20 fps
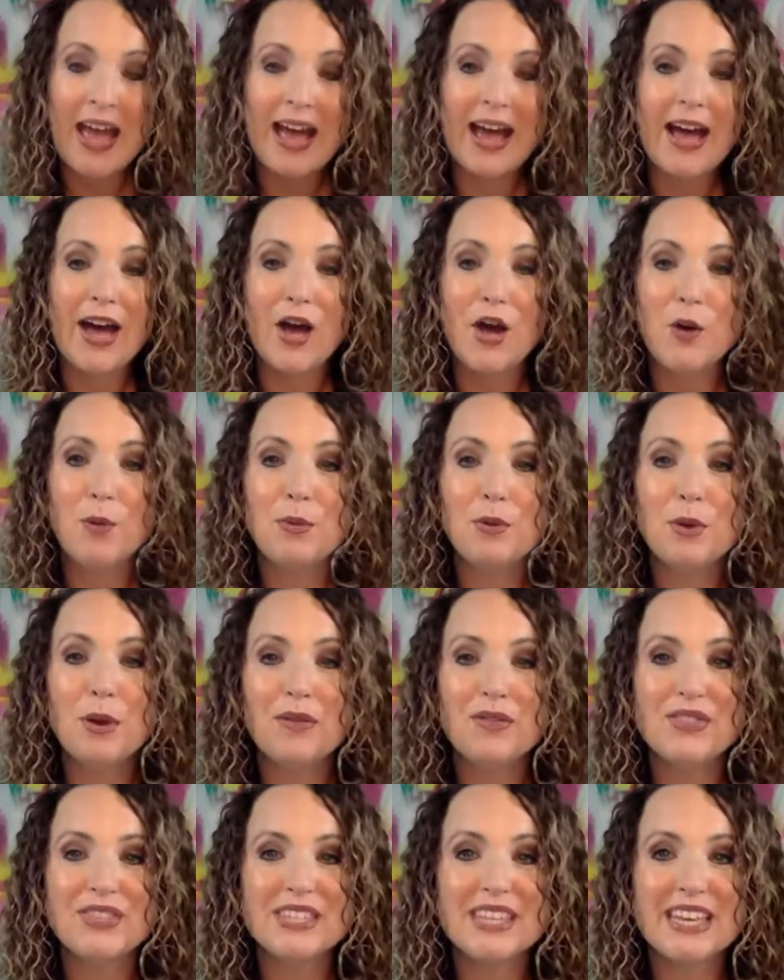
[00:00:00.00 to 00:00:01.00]
I hope you
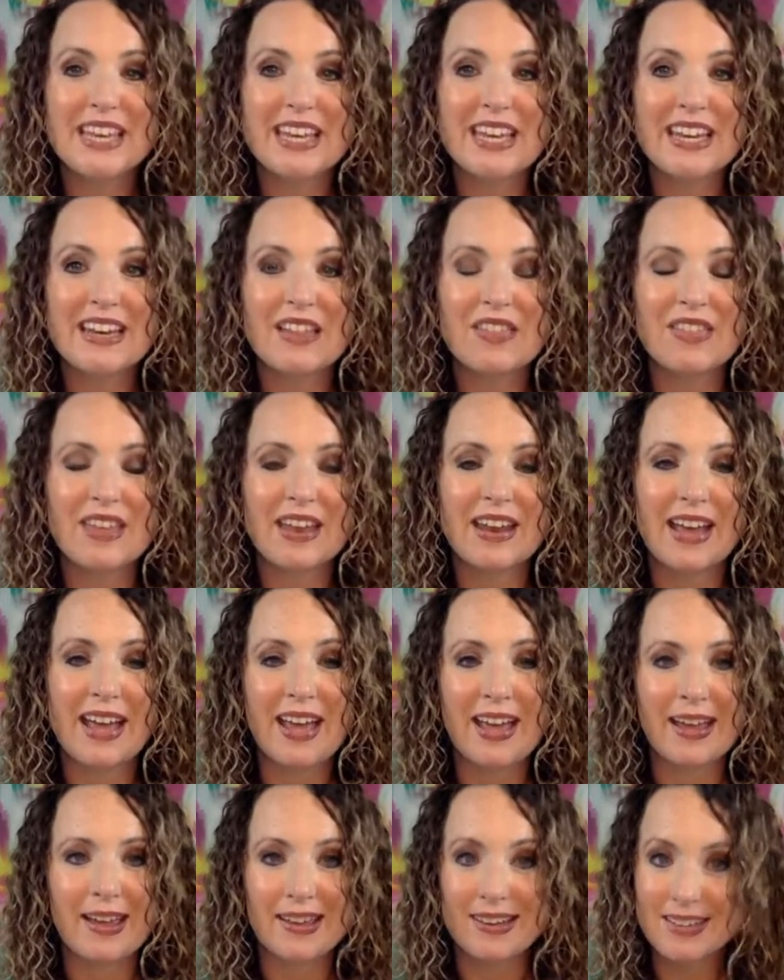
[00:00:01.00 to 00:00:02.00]
have seen that,
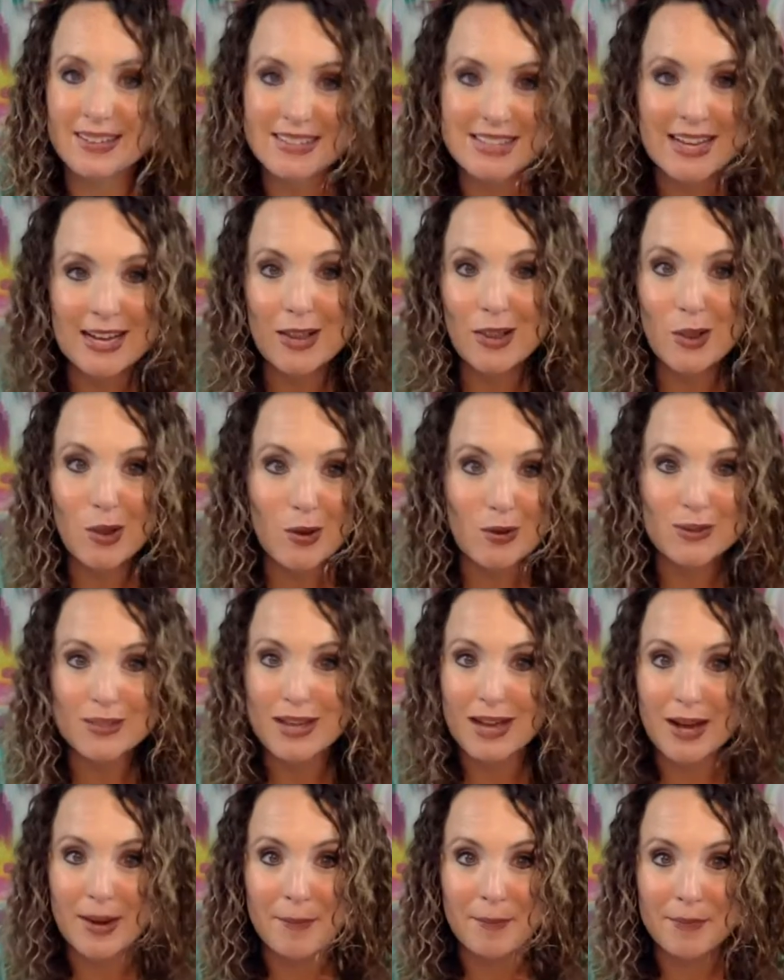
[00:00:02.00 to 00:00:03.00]
hey, it doesn't take a long
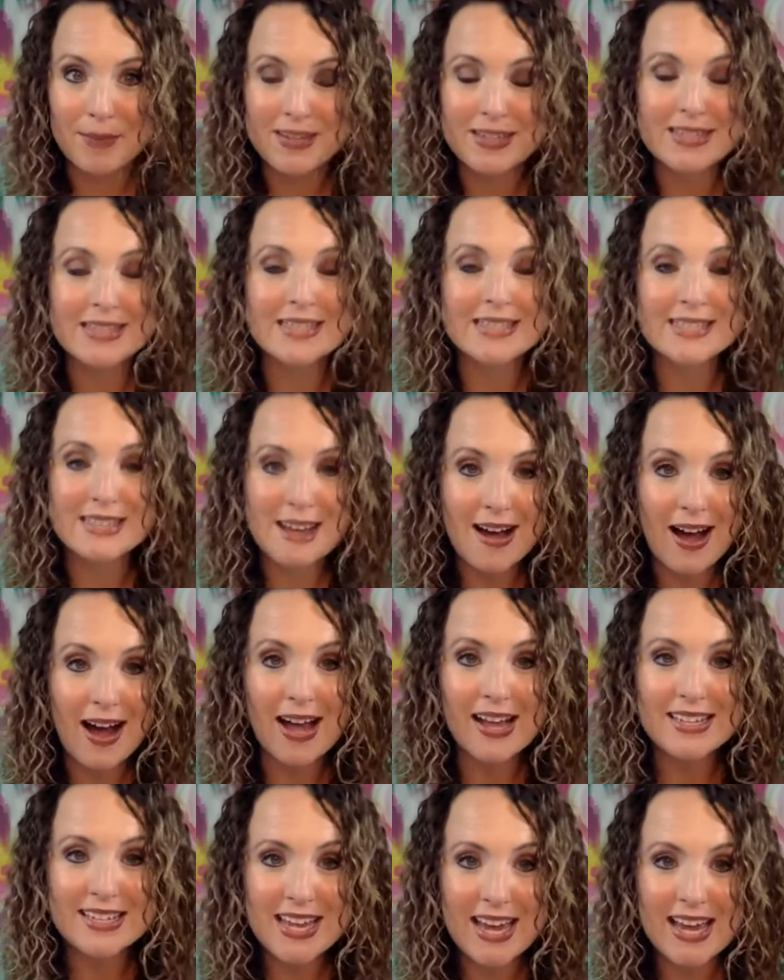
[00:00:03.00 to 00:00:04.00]
time. It does
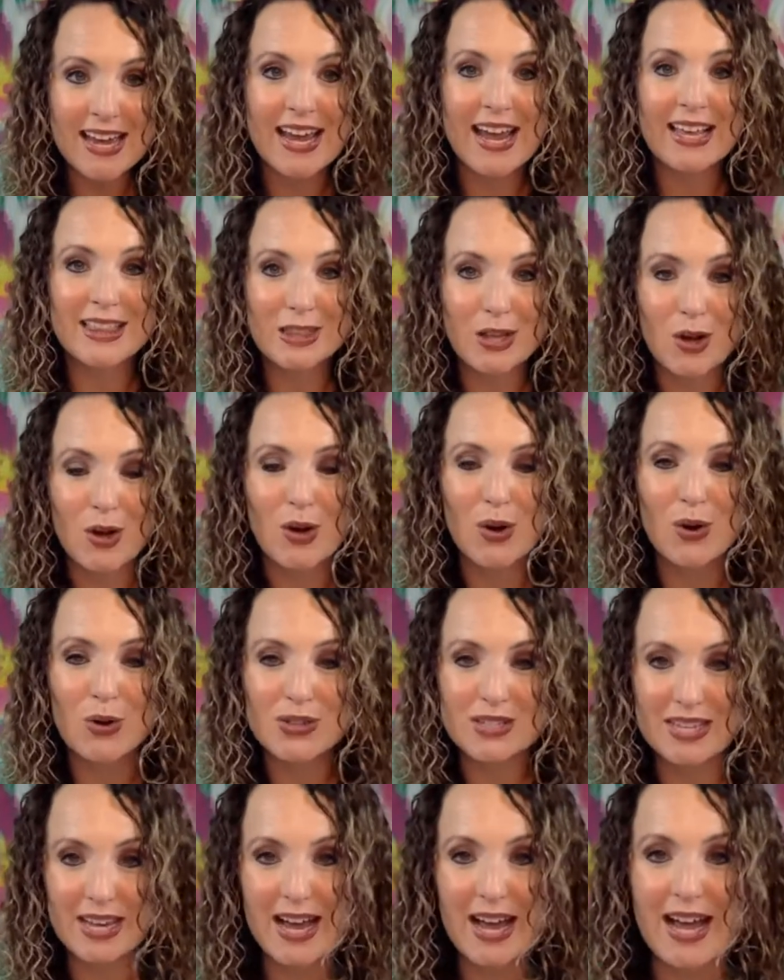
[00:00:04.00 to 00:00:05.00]
not take a
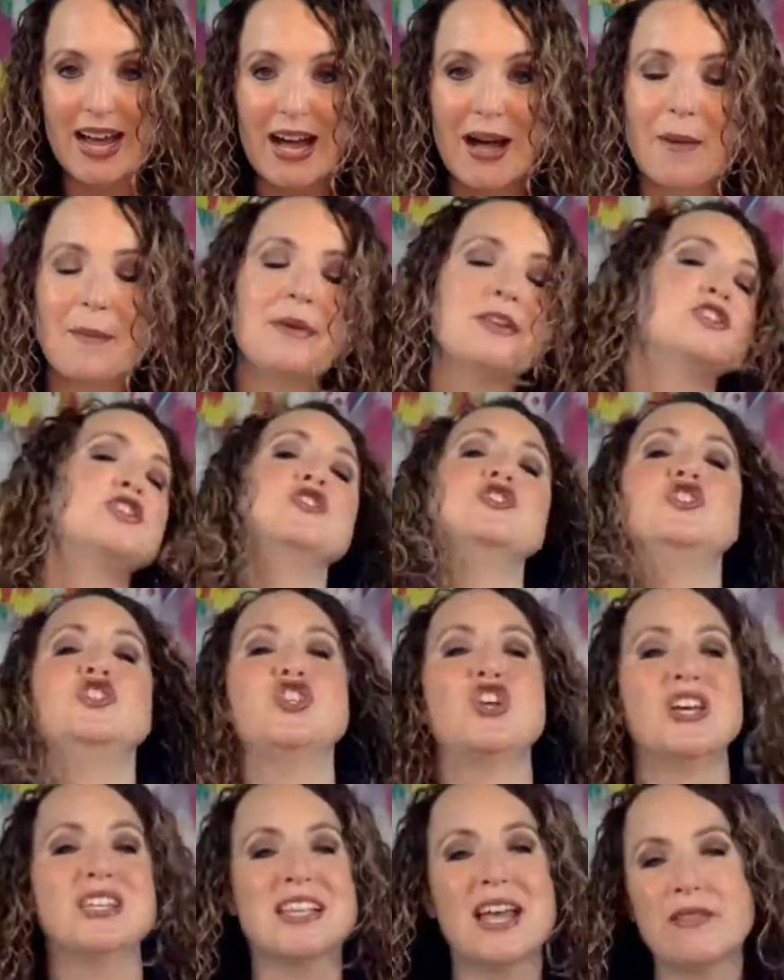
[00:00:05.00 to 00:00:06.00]
long time to
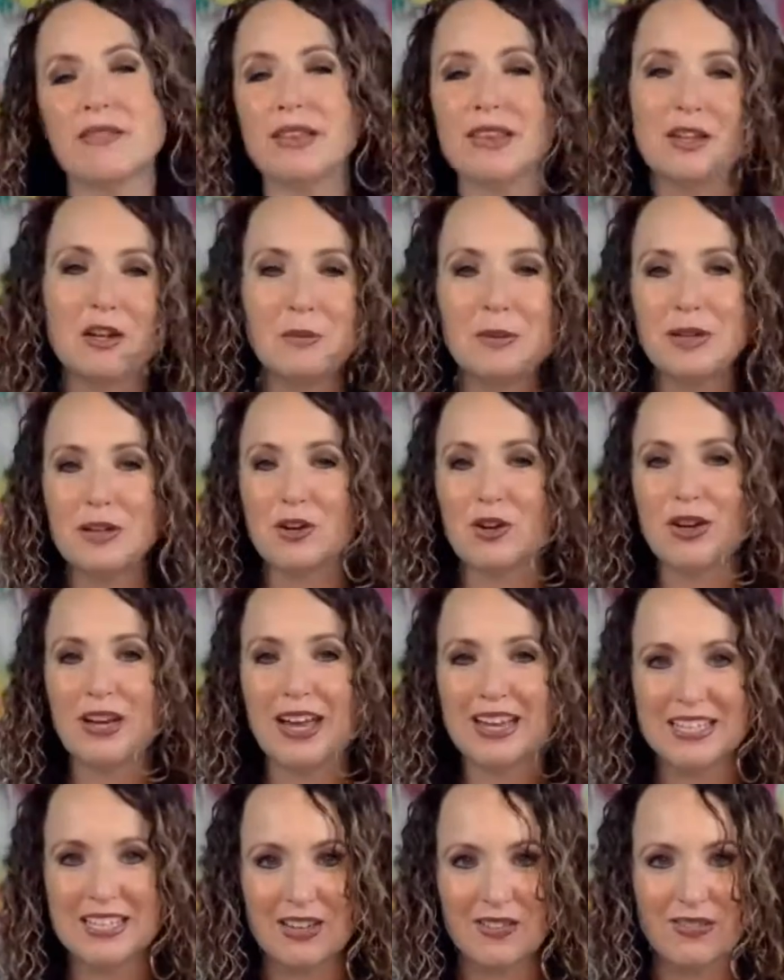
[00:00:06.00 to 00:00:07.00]
just have a little bit of
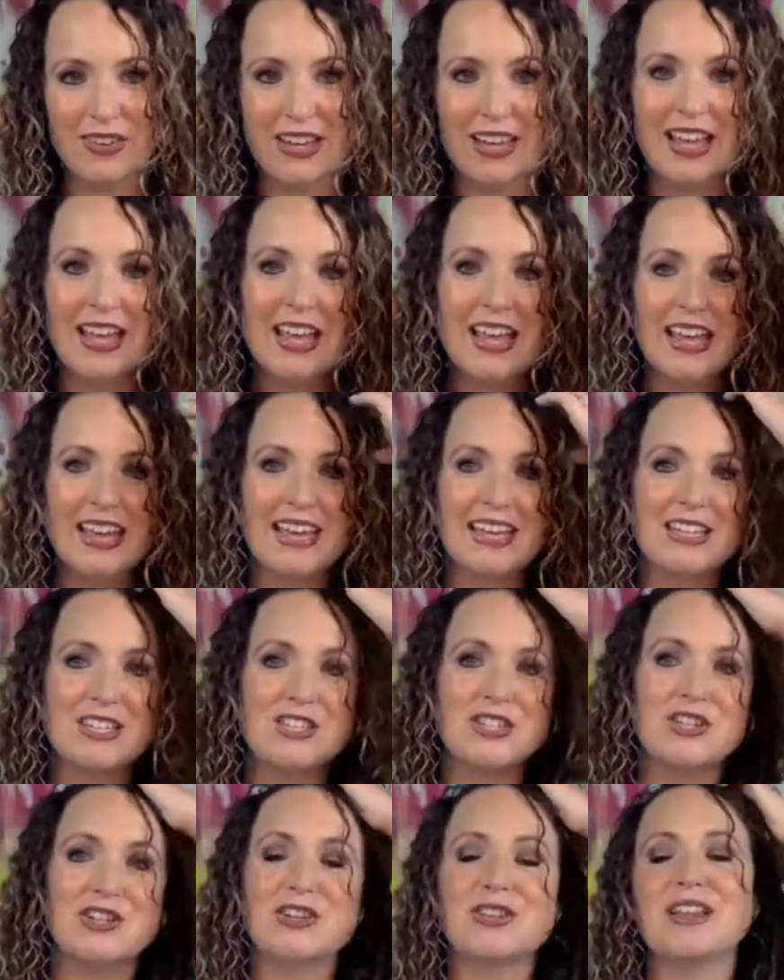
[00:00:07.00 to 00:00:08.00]
creativity
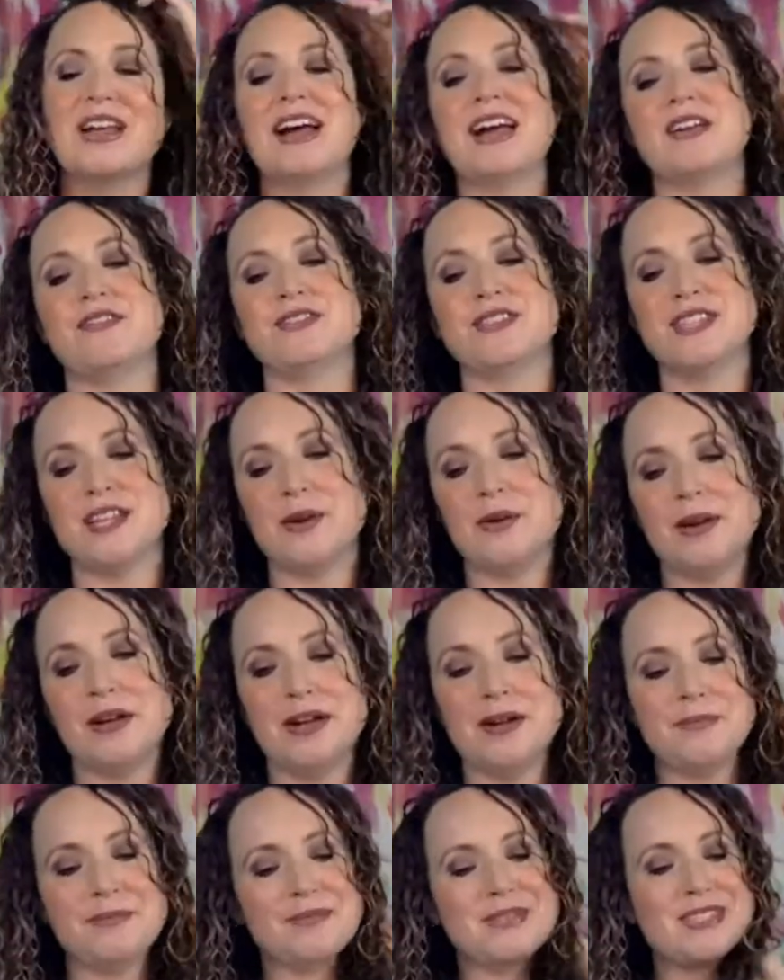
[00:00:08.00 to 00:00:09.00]
into your life. So
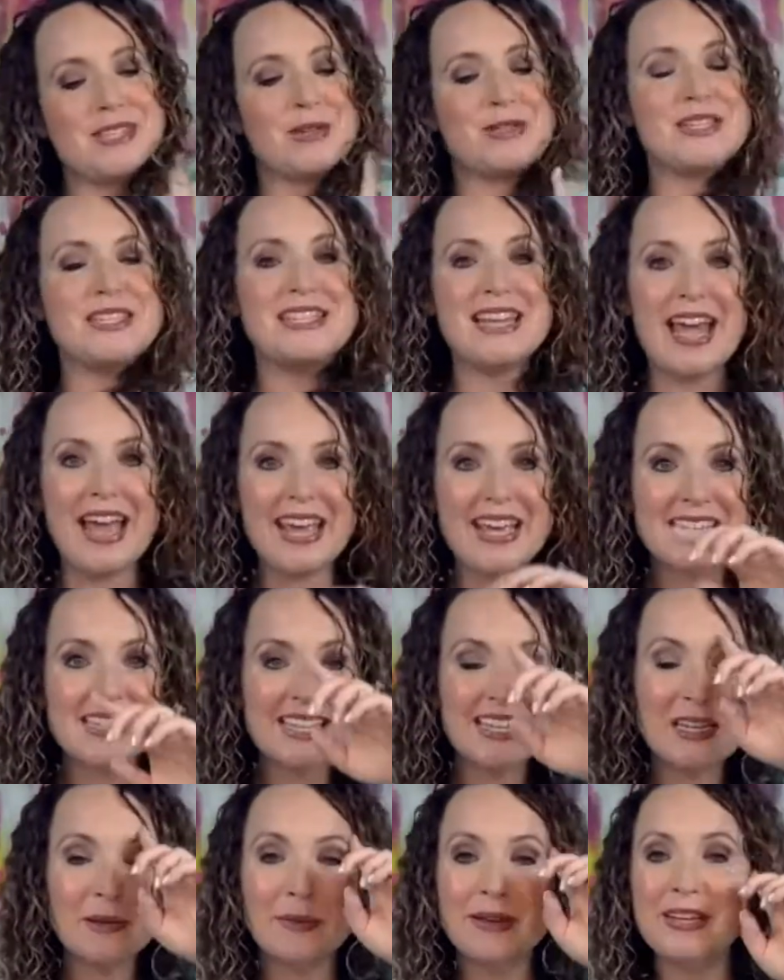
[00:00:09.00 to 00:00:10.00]
today
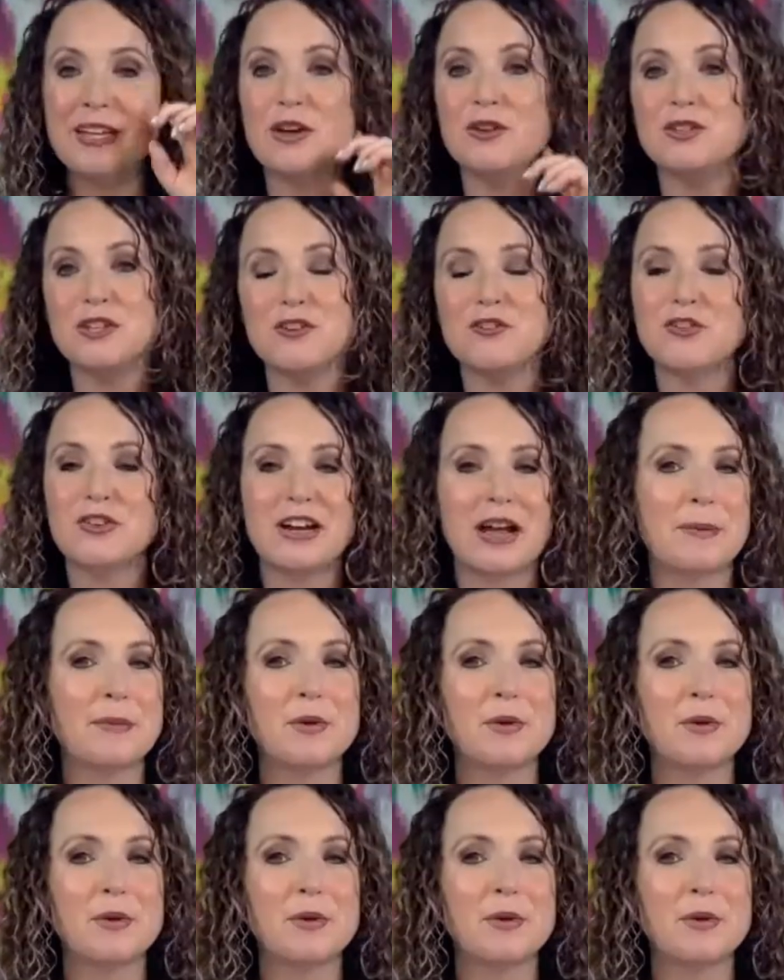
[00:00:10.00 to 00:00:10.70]
is going to be no different.